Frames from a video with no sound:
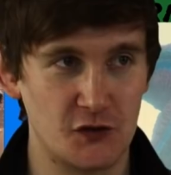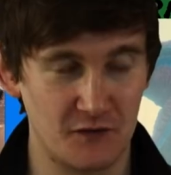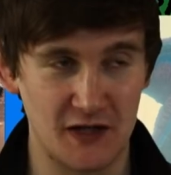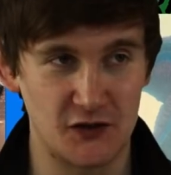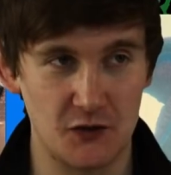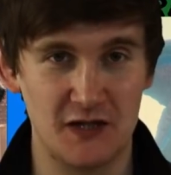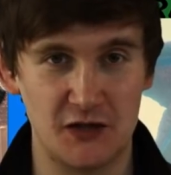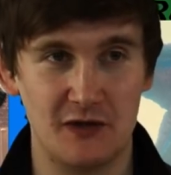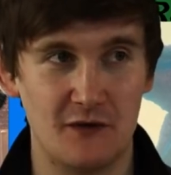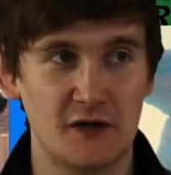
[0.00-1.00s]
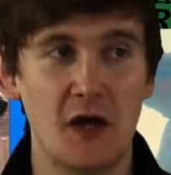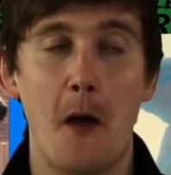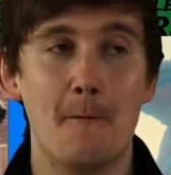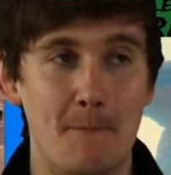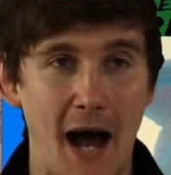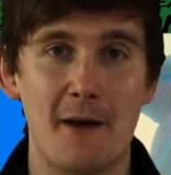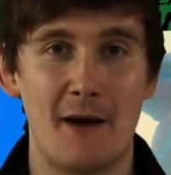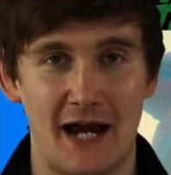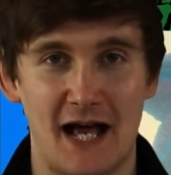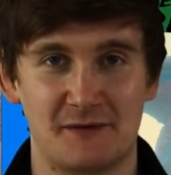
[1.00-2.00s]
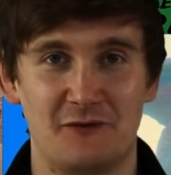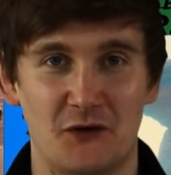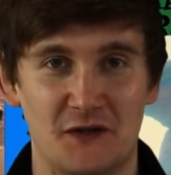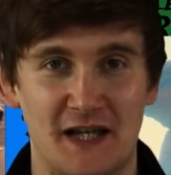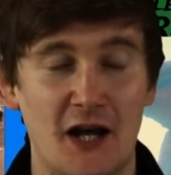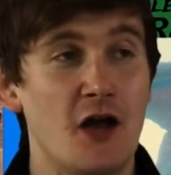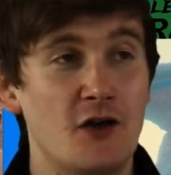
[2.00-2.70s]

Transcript: something to do with this universe, Batman has to be front and center.